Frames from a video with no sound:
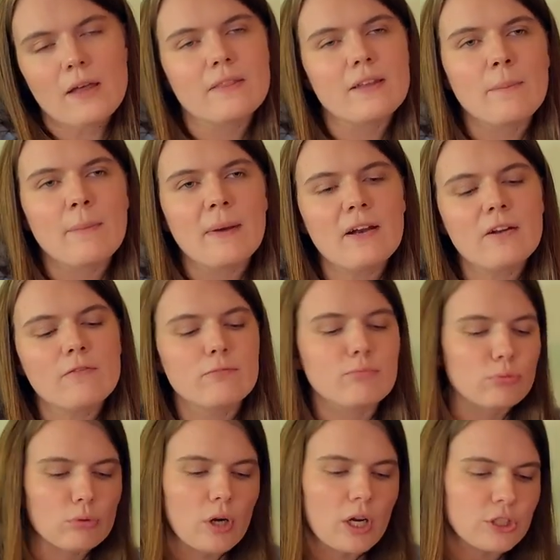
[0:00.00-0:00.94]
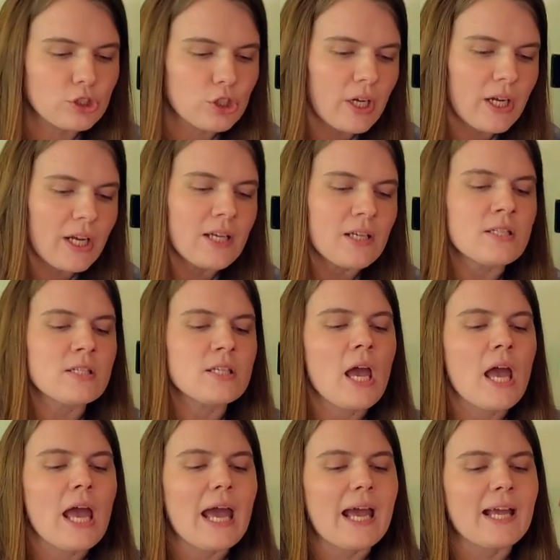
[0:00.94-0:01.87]
The amount of brushes
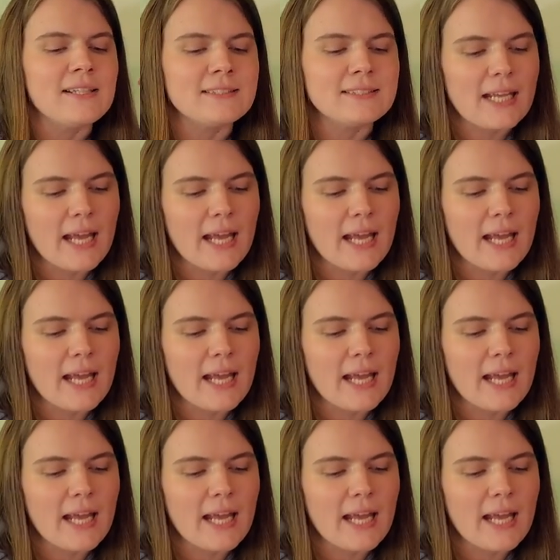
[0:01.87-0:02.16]
and